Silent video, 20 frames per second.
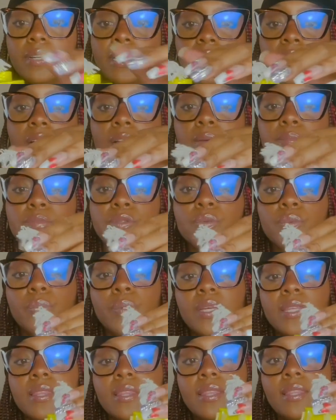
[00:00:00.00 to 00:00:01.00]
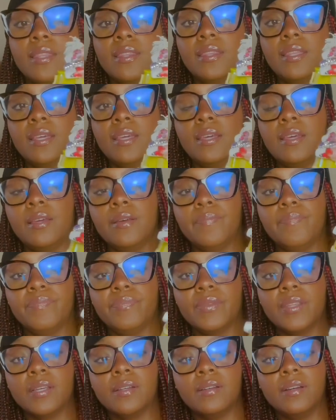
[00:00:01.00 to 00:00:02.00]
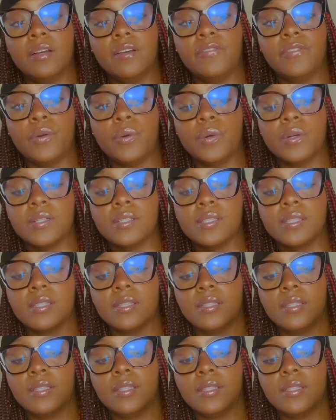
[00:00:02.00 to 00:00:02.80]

It comes with the, of course,